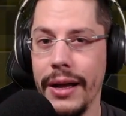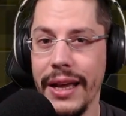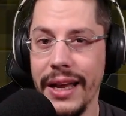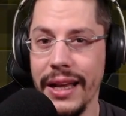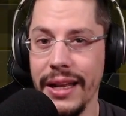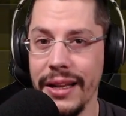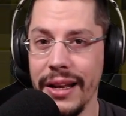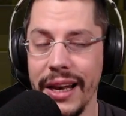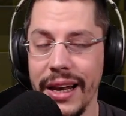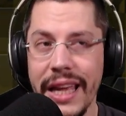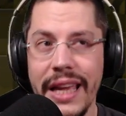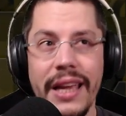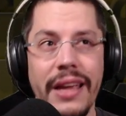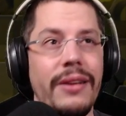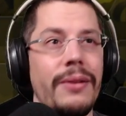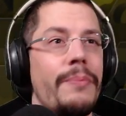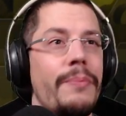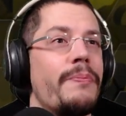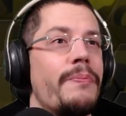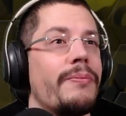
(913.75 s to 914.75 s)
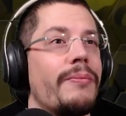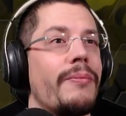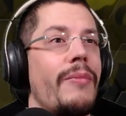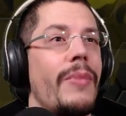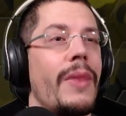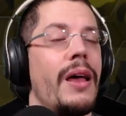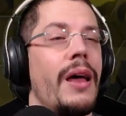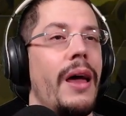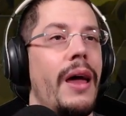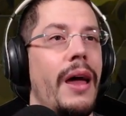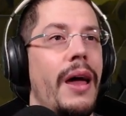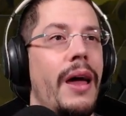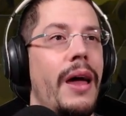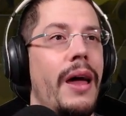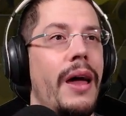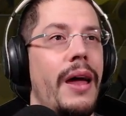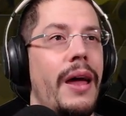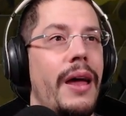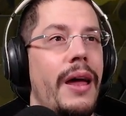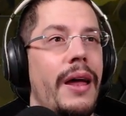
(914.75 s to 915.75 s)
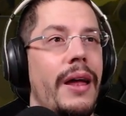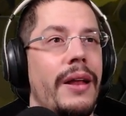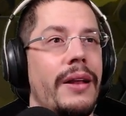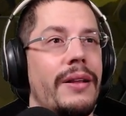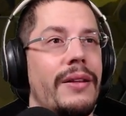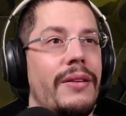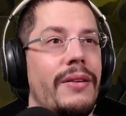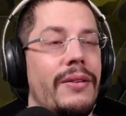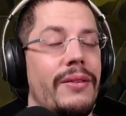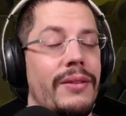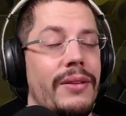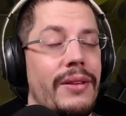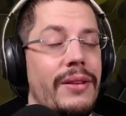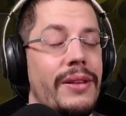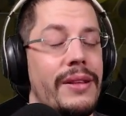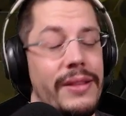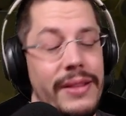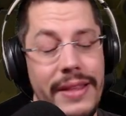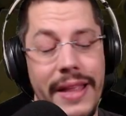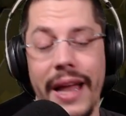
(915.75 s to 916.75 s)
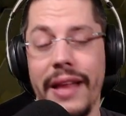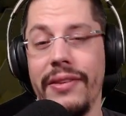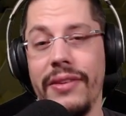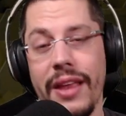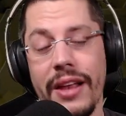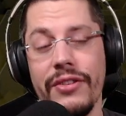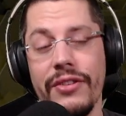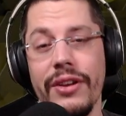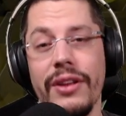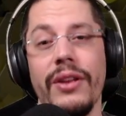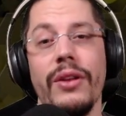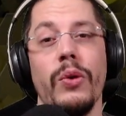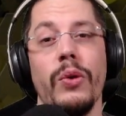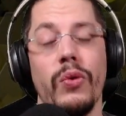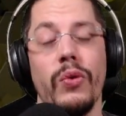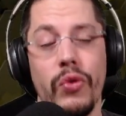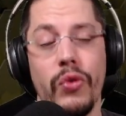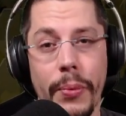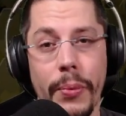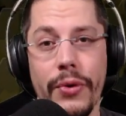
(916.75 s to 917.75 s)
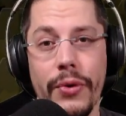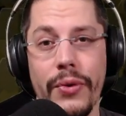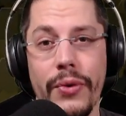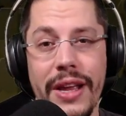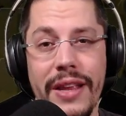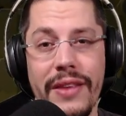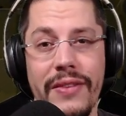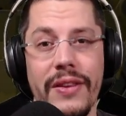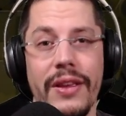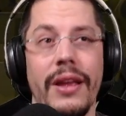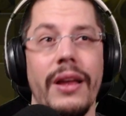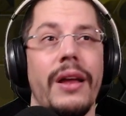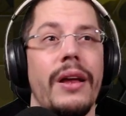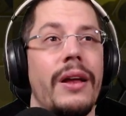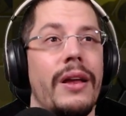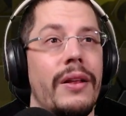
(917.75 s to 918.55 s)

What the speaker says: in the league. And that's actually super crazy.